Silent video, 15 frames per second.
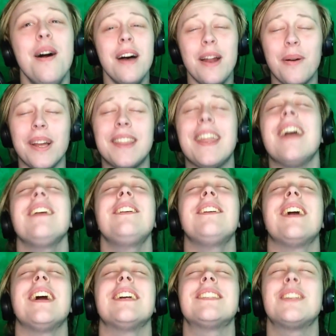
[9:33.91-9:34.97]
Anyway, thank
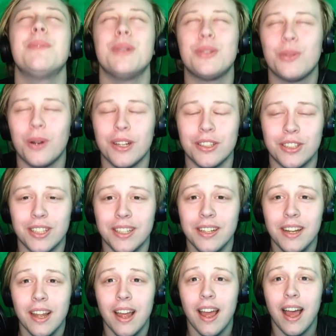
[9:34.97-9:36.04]
you guys so much for
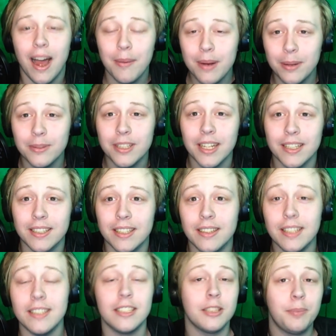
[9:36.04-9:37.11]
watching. I'm
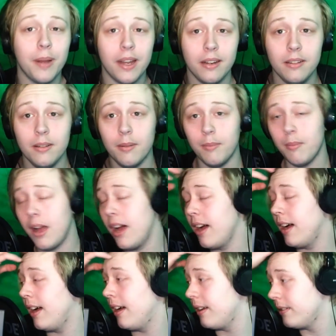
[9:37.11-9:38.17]
NamSelected. This has been,
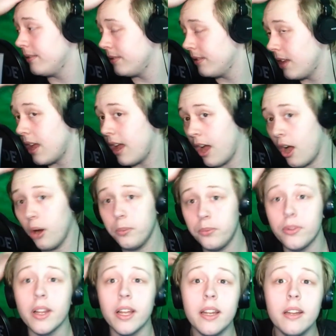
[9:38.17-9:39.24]

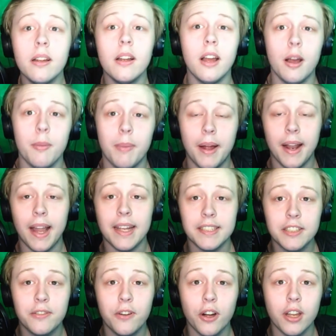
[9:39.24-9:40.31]
hopefully, my
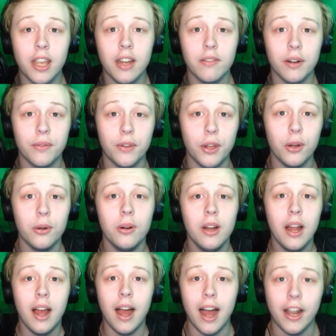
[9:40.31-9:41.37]
last fucking review.
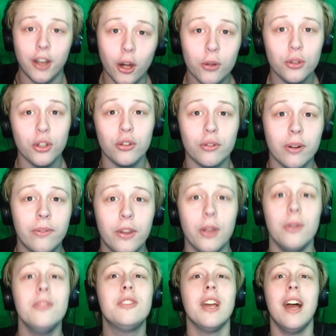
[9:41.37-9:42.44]
I don't do
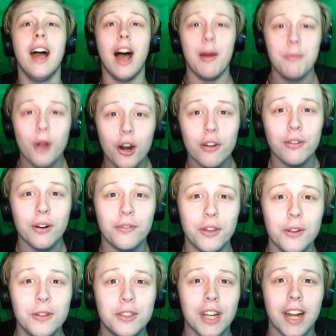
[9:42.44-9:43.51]
reviews. I'm not a
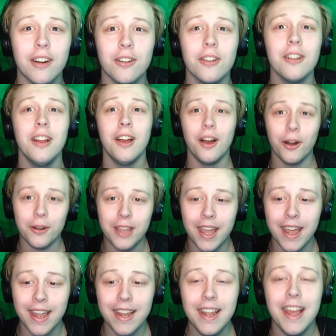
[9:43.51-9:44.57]
review channel,
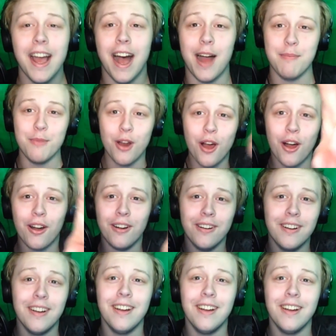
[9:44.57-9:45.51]
okay? I'm not.